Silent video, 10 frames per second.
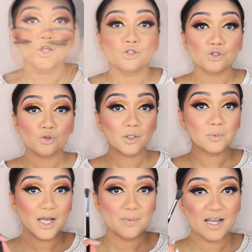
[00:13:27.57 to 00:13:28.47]
So to
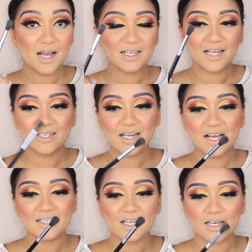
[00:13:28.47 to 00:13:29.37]
apply my highlight,
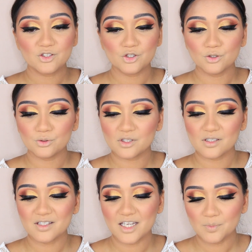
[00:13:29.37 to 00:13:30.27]
I like to use
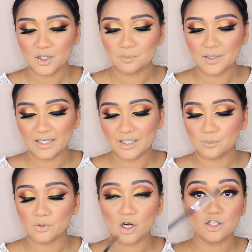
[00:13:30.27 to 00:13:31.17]
this tapered
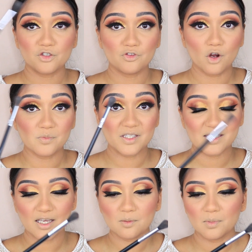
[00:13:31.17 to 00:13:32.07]
blending brush from
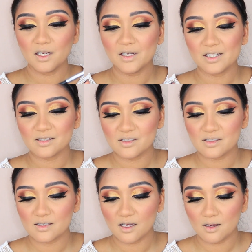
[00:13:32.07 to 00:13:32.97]
Sigma. It is